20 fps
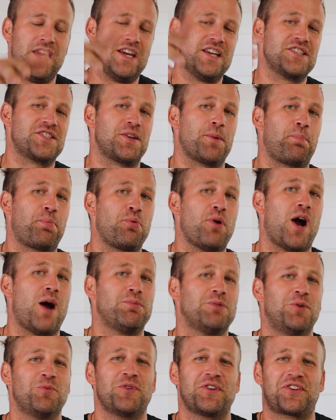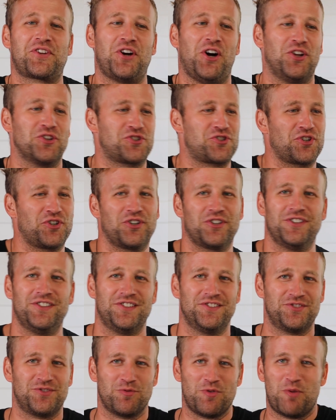Is the problem with
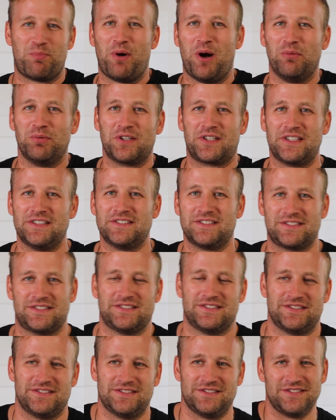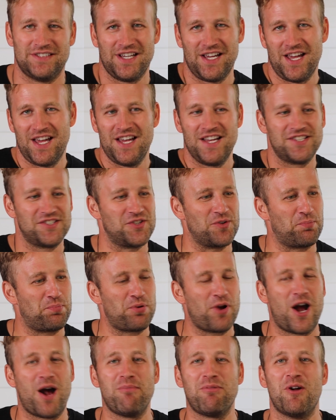culture the Republicans? Is the
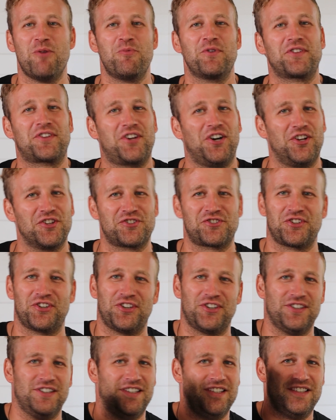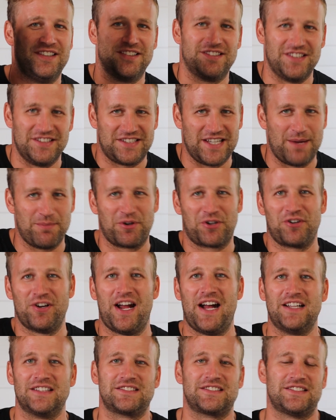problem with culture the
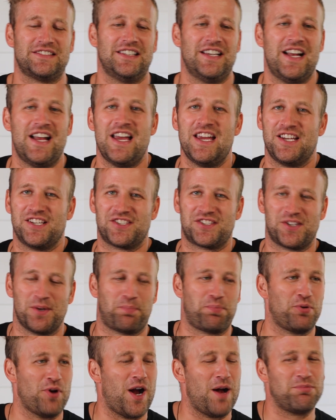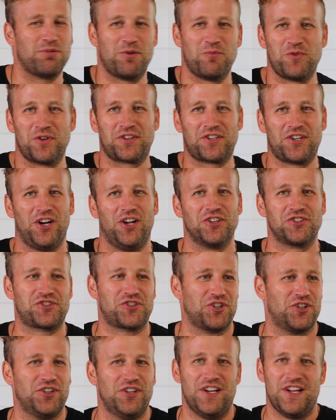Democrats? Is the problem with
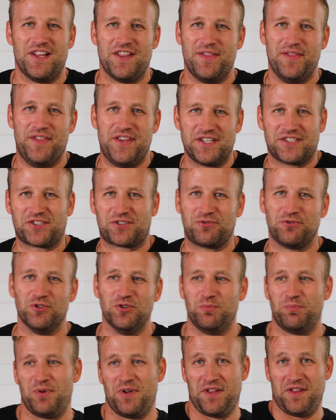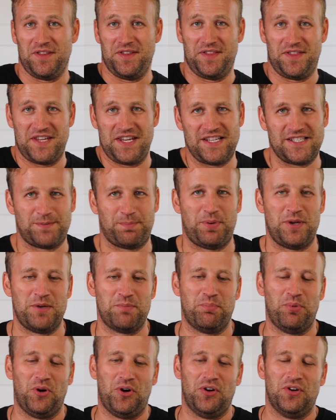culture this group, these
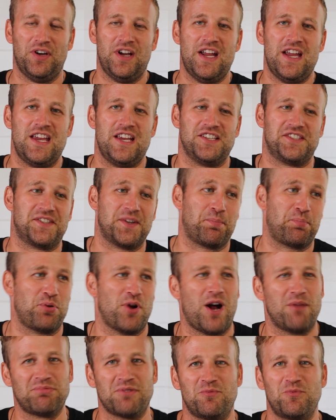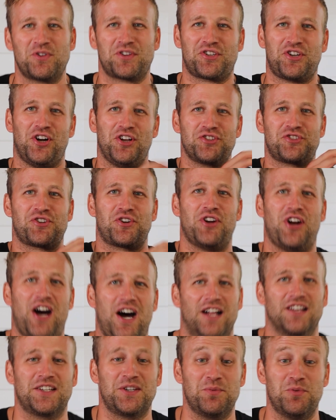people? Is the problem with culture
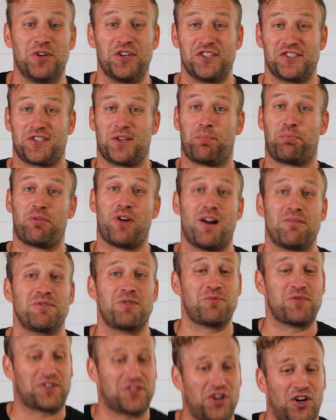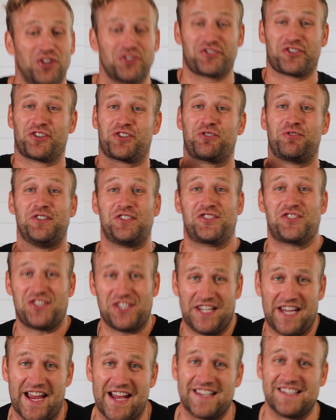Hollywood? Is the problem with culture
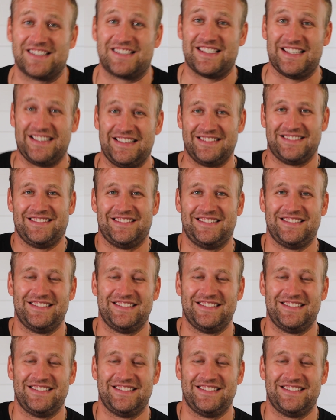Christianity?